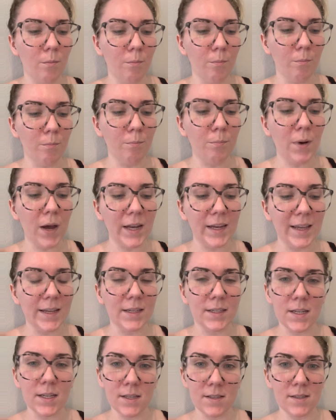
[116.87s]
but
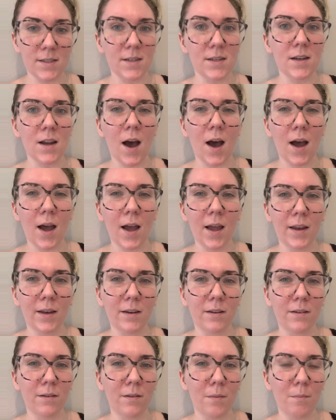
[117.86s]
it does not
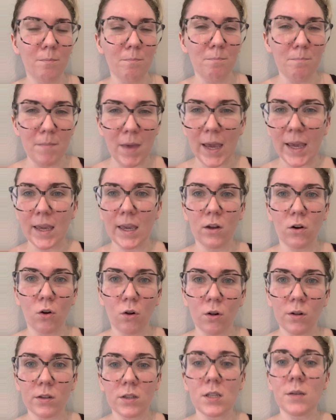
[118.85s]
make it
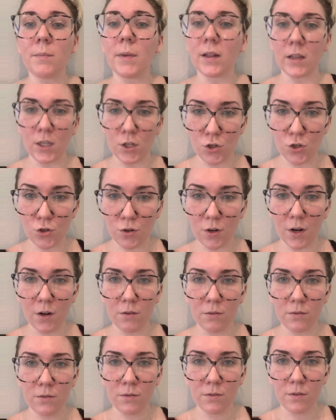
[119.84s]
ultimately true.
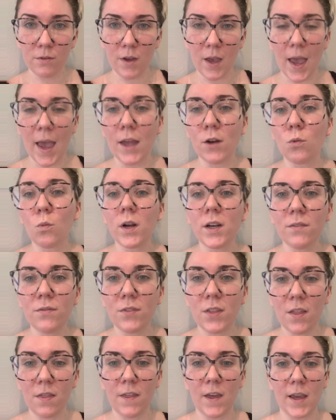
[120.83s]
And one of
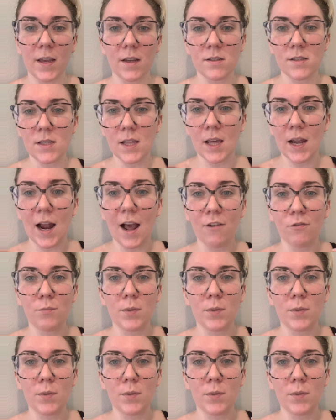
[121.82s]
the things that I've